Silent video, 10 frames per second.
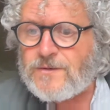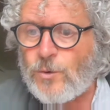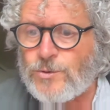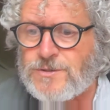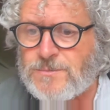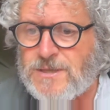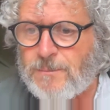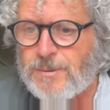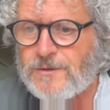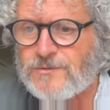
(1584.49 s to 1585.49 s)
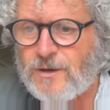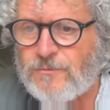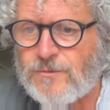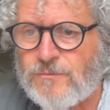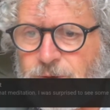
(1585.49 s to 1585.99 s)
Autumn Tempest
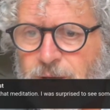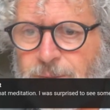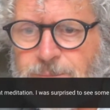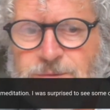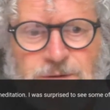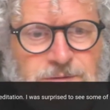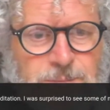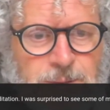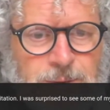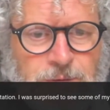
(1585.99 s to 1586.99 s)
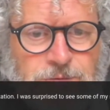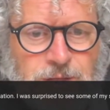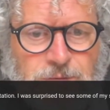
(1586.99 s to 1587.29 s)
says something about tea.